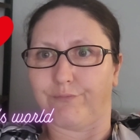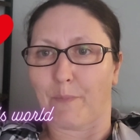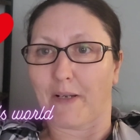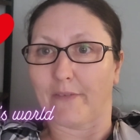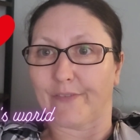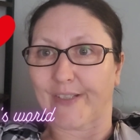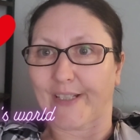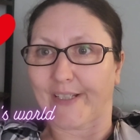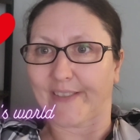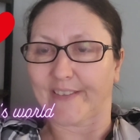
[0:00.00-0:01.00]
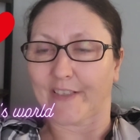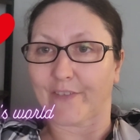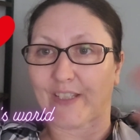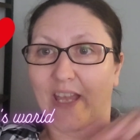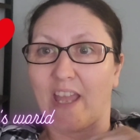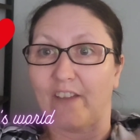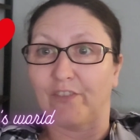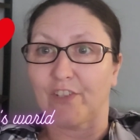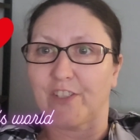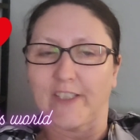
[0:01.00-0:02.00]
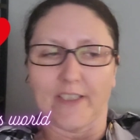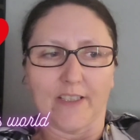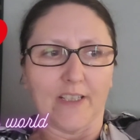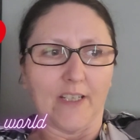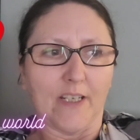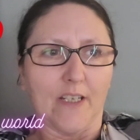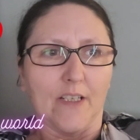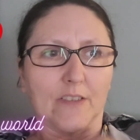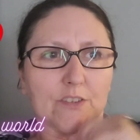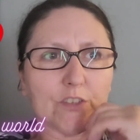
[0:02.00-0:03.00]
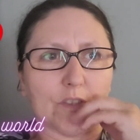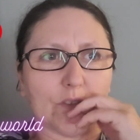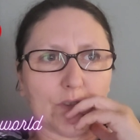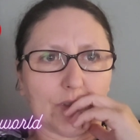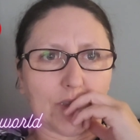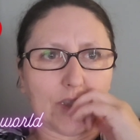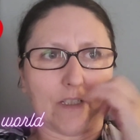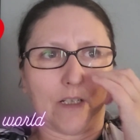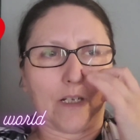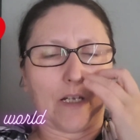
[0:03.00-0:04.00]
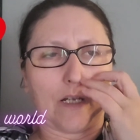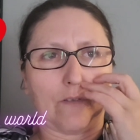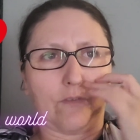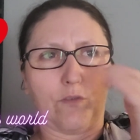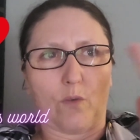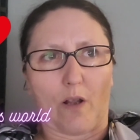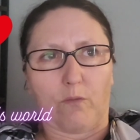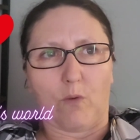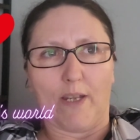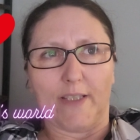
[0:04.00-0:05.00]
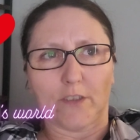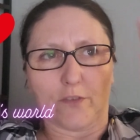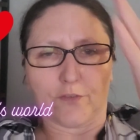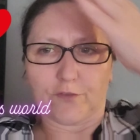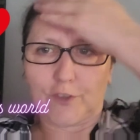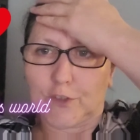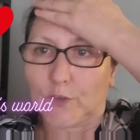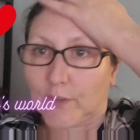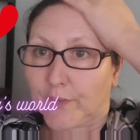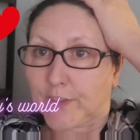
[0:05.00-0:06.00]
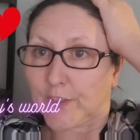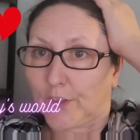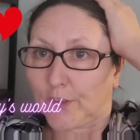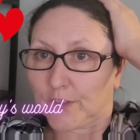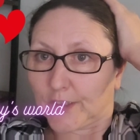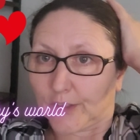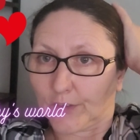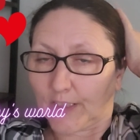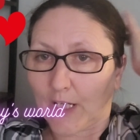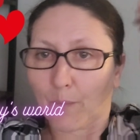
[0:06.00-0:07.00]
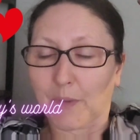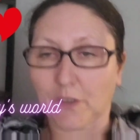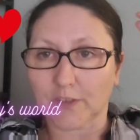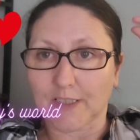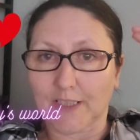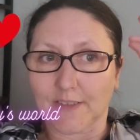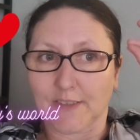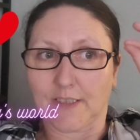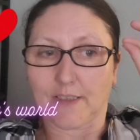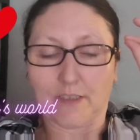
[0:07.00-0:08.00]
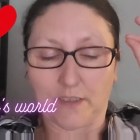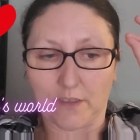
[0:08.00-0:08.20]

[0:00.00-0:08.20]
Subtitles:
a brain fart and then I forget everything. So I've waited off for doing a video until now because, like I say,